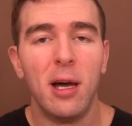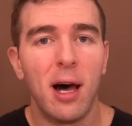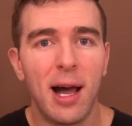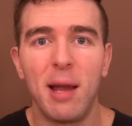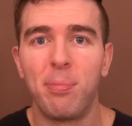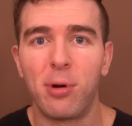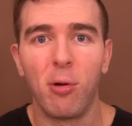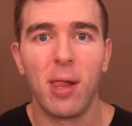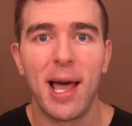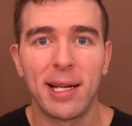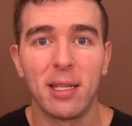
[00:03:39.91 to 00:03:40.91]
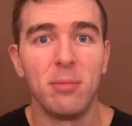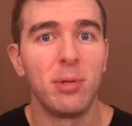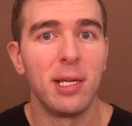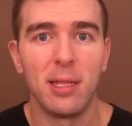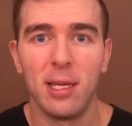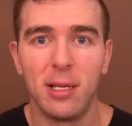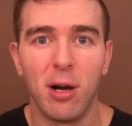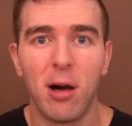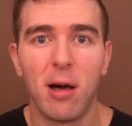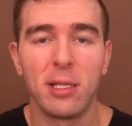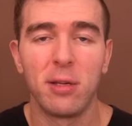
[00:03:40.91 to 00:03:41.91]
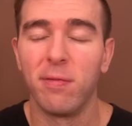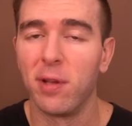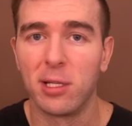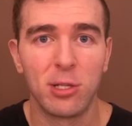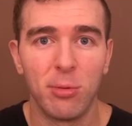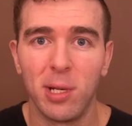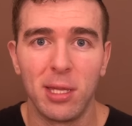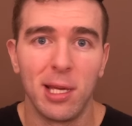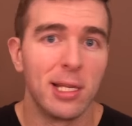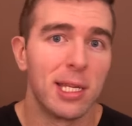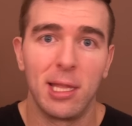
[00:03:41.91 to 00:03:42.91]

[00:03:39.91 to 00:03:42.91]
high prolactin being the cause of like so many things,